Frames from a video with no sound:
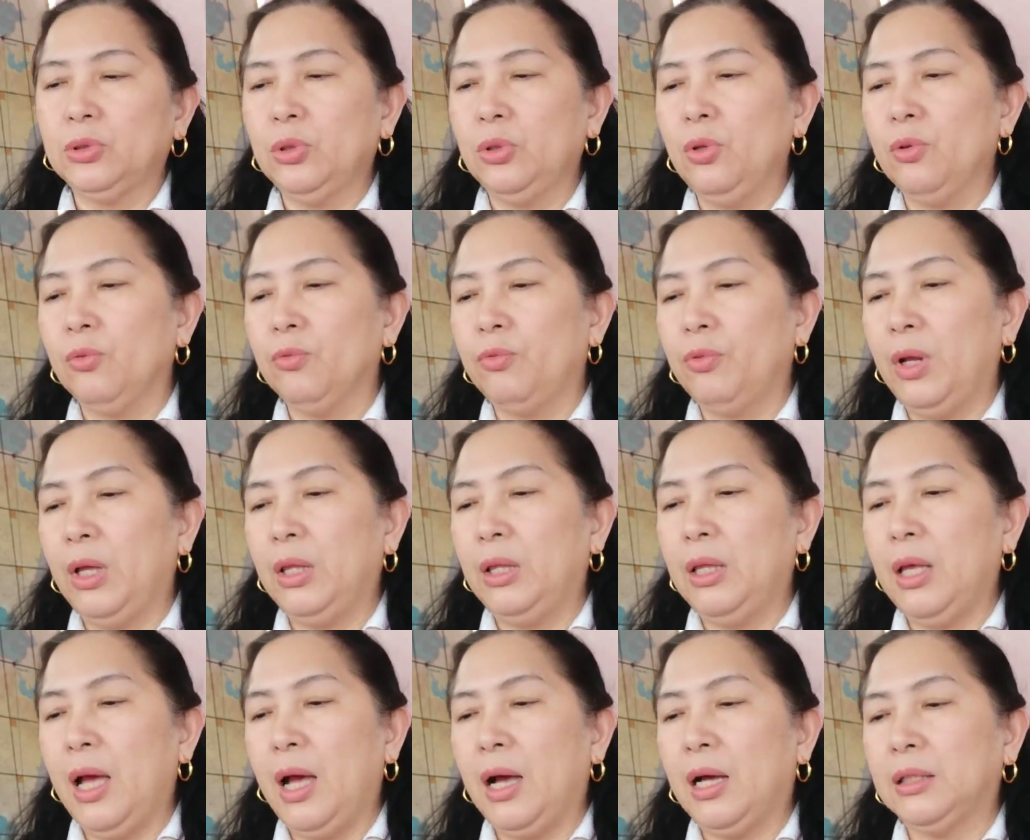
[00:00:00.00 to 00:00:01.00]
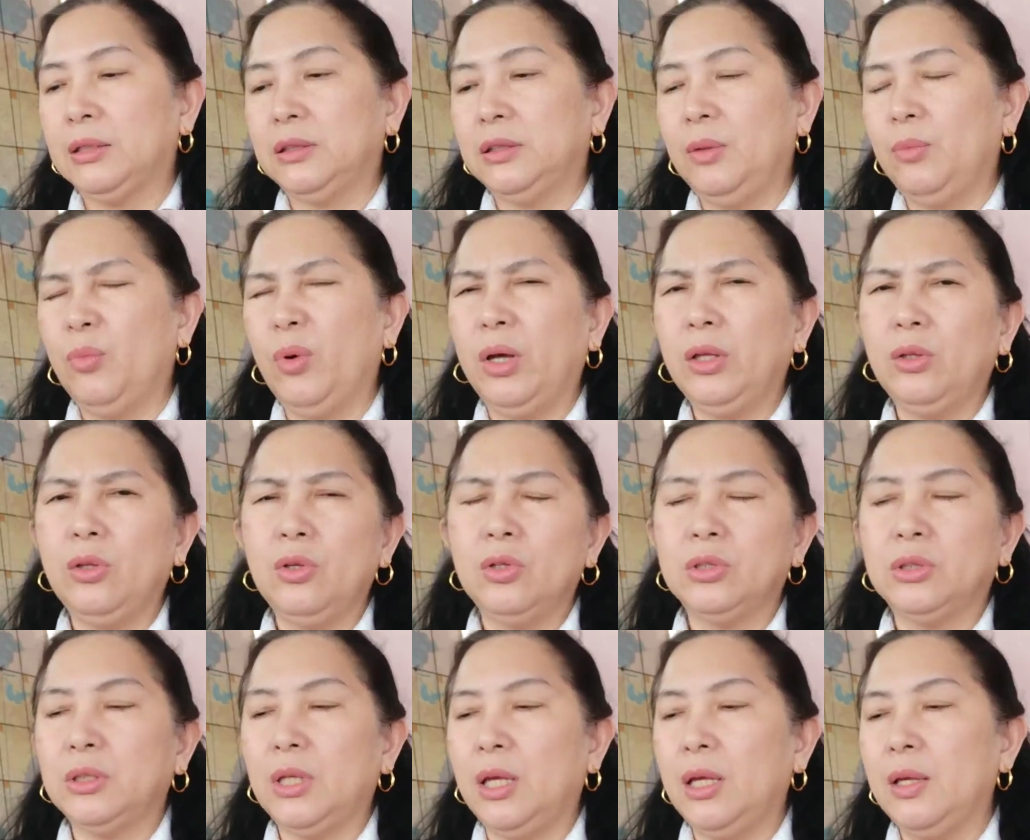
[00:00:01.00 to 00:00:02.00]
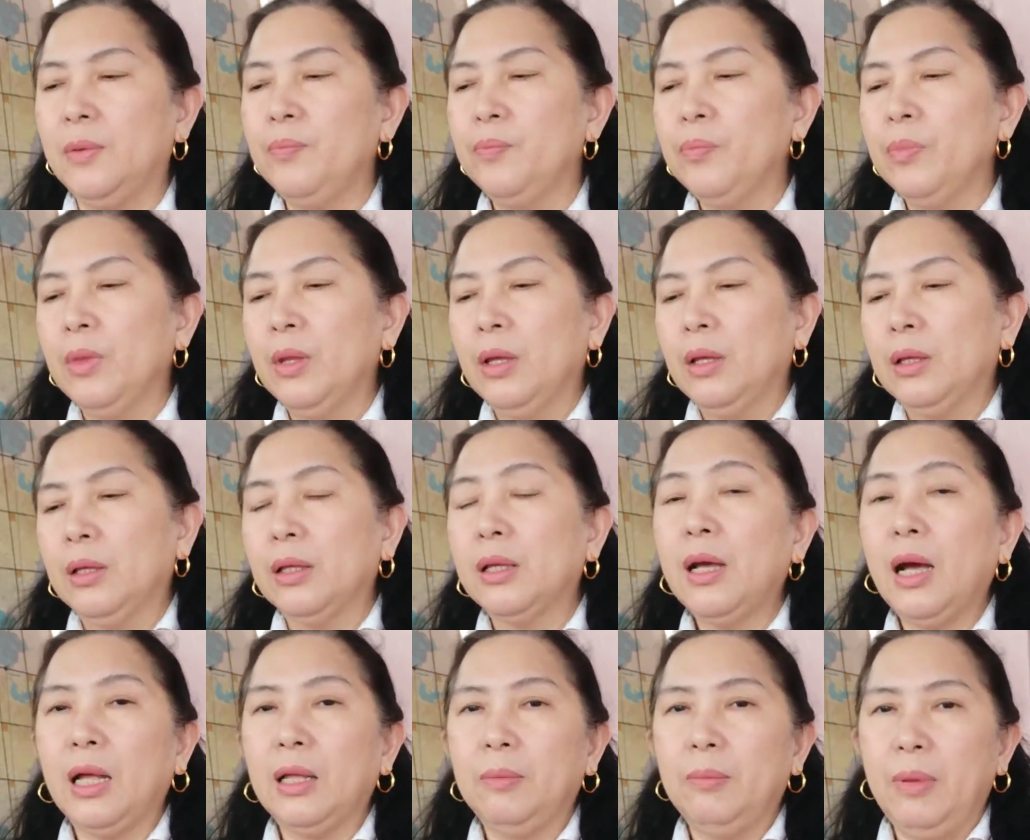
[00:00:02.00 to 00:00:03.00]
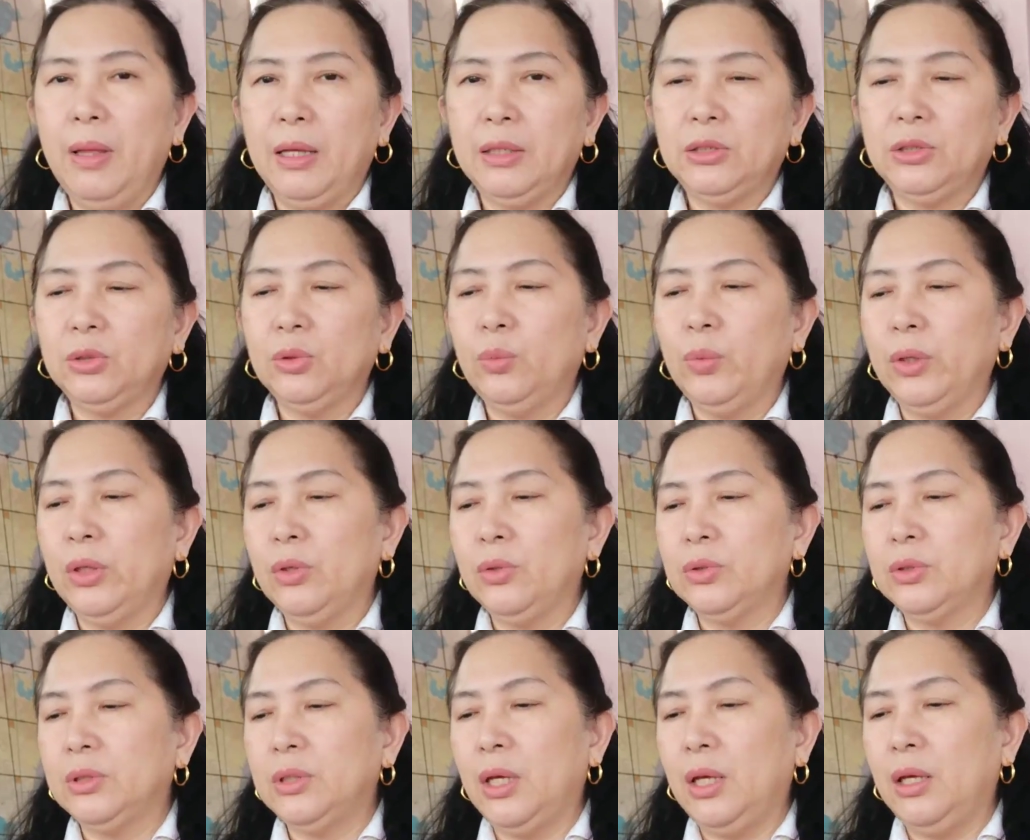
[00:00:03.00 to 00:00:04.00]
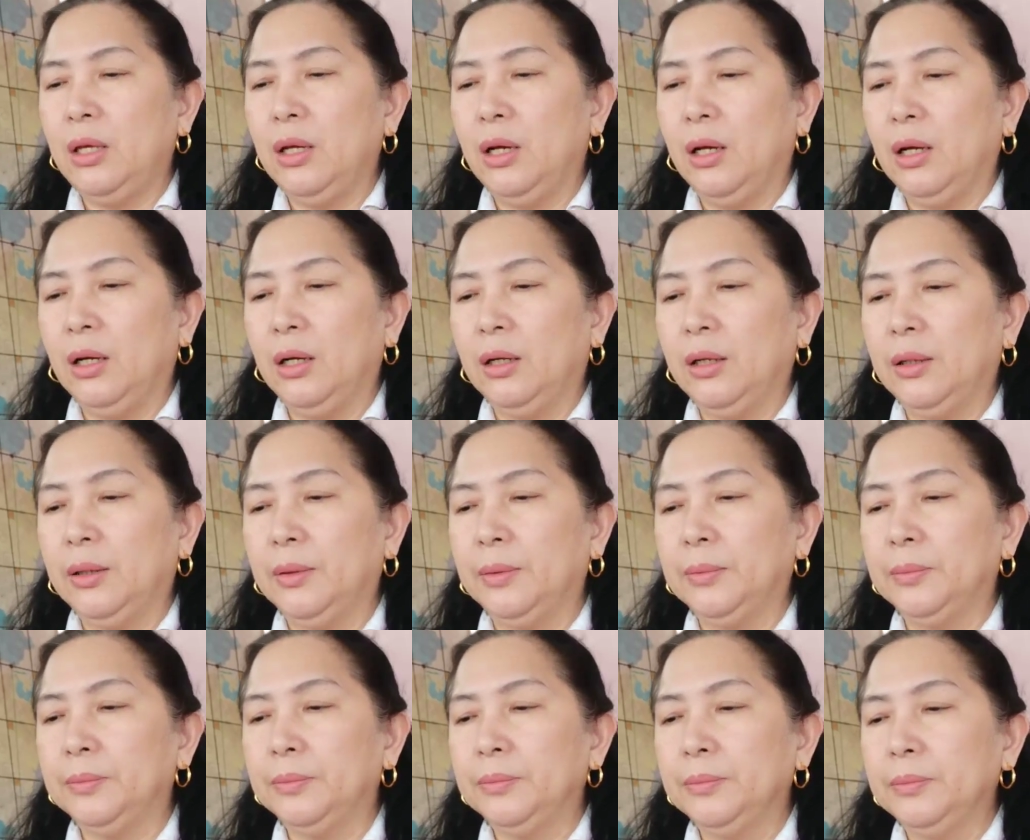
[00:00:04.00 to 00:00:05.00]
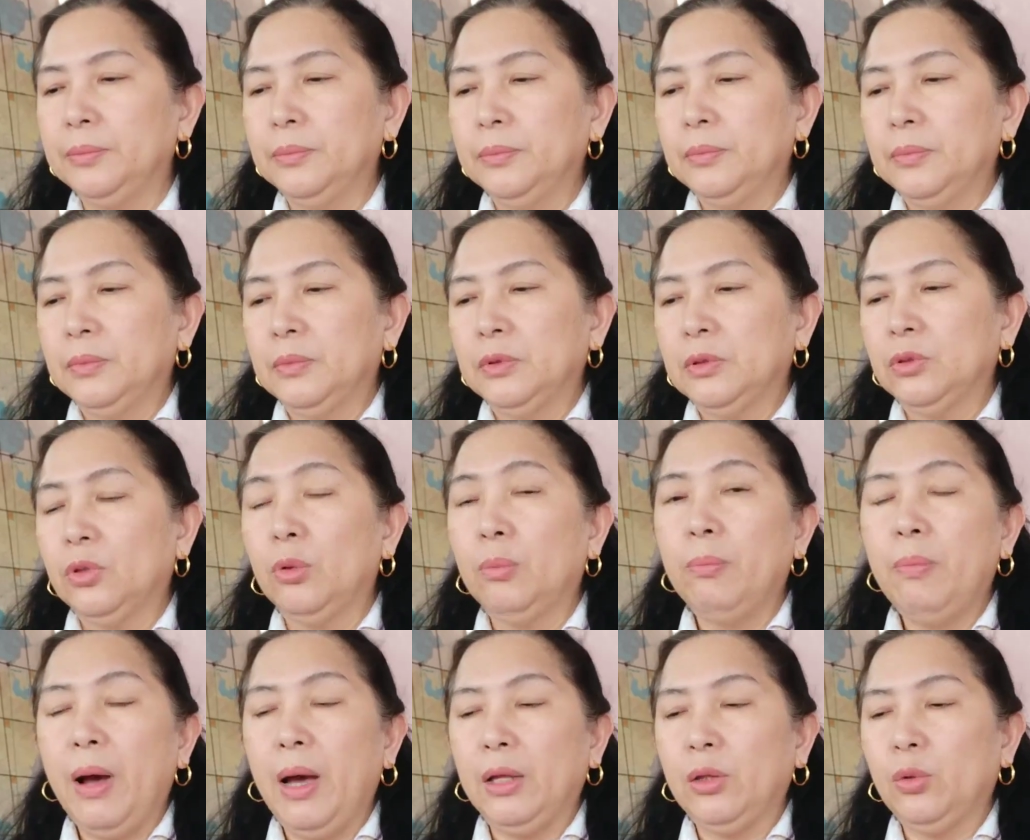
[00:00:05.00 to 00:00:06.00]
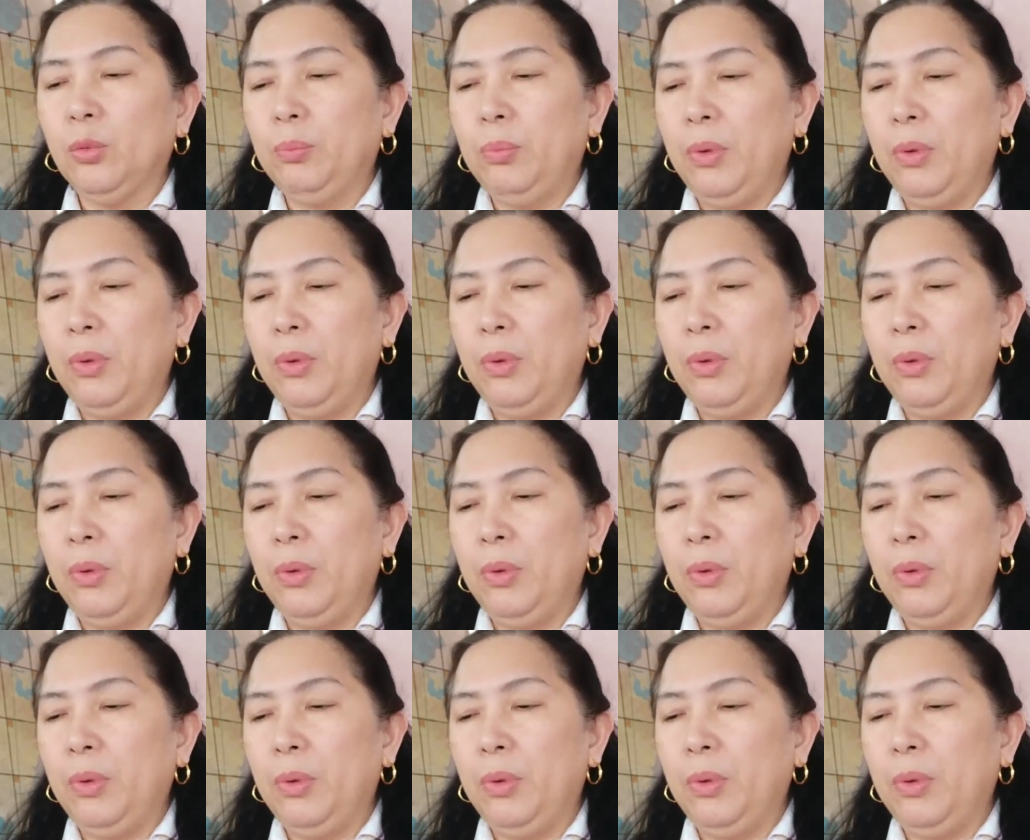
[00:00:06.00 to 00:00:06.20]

So, yung friend niya asked him, why do you say God bless you when you say goodbye to